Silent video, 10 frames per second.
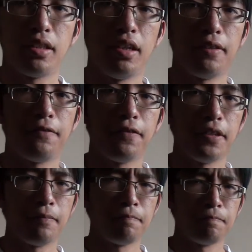tight
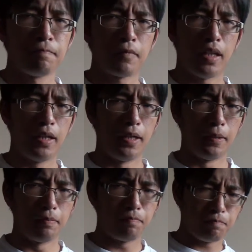fit.
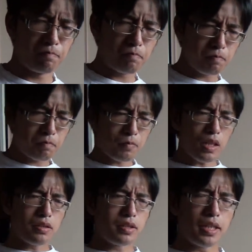
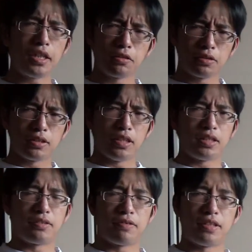The eagle
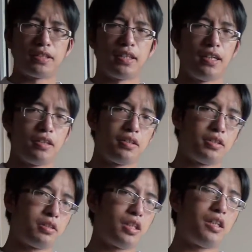design is very
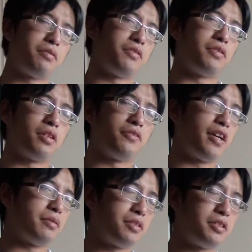stylish. Even if you're not a
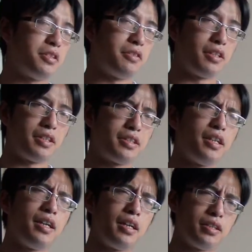fan of the series,
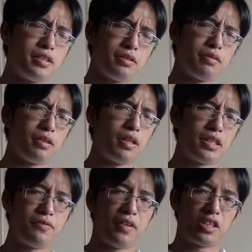it's still a
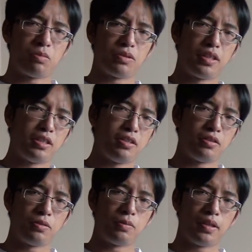nice fashionable
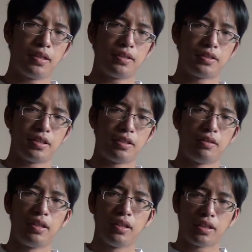t-shirt to wear, so
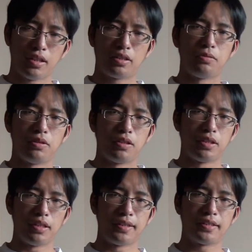it's really
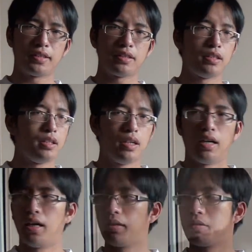nice.
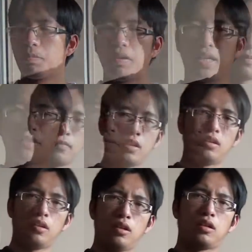The black
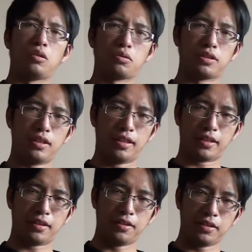version looks
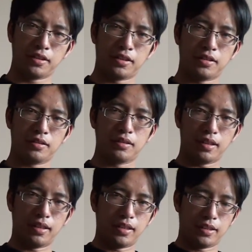like this.
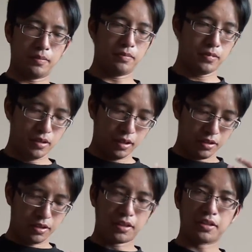As
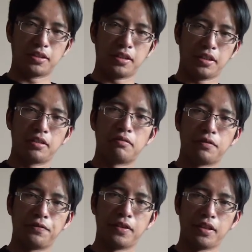you can see,
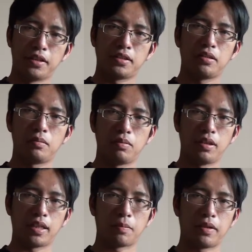reverse,
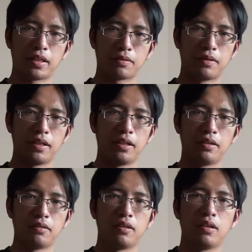black
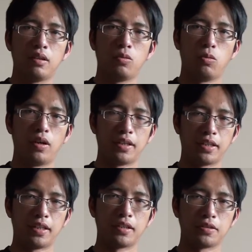background, white
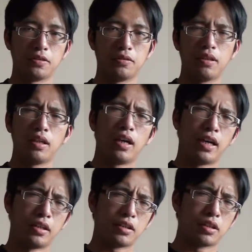eagle,
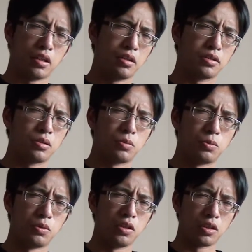and it goes
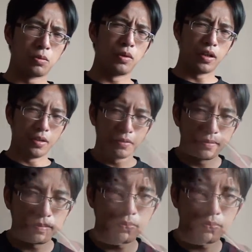really well